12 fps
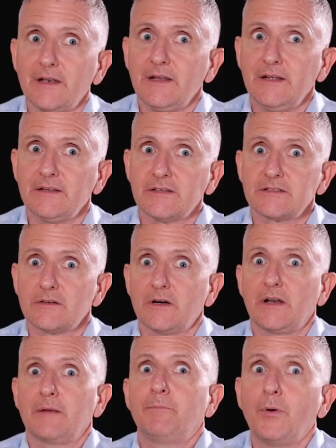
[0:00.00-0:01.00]
that hidden
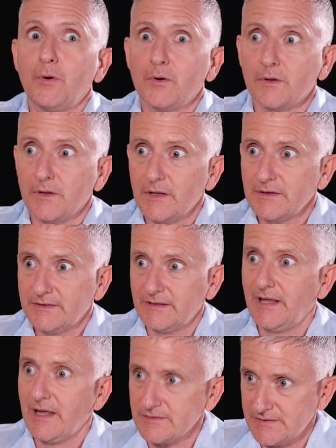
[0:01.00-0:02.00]
desire, that pull to
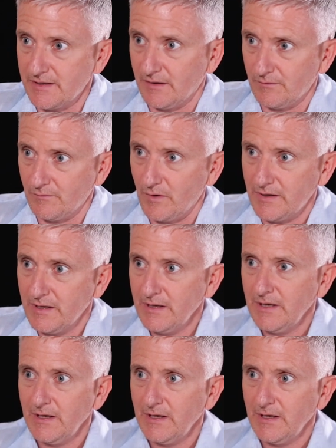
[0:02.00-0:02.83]
get us there. Right?